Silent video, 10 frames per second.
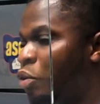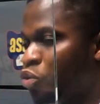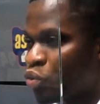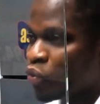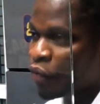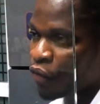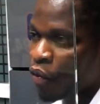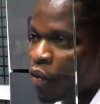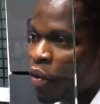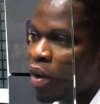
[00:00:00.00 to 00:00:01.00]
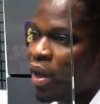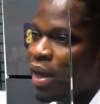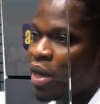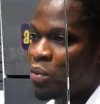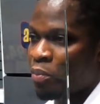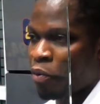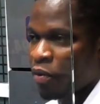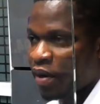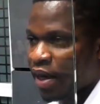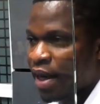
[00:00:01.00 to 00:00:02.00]
osono for
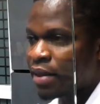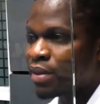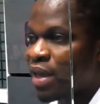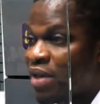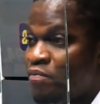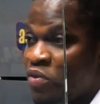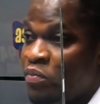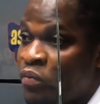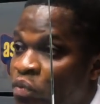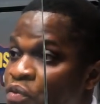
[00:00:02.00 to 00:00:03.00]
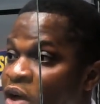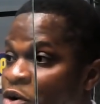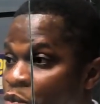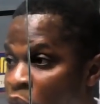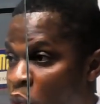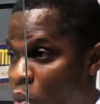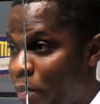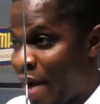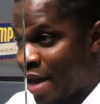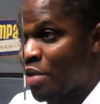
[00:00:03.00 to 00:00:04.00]
Republicans MPP fu nua no mo wo
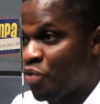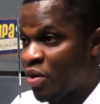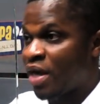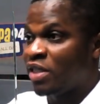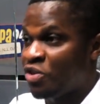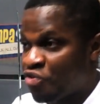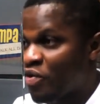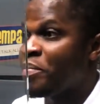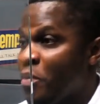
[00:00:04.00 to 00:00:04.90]
ba Donald J Trump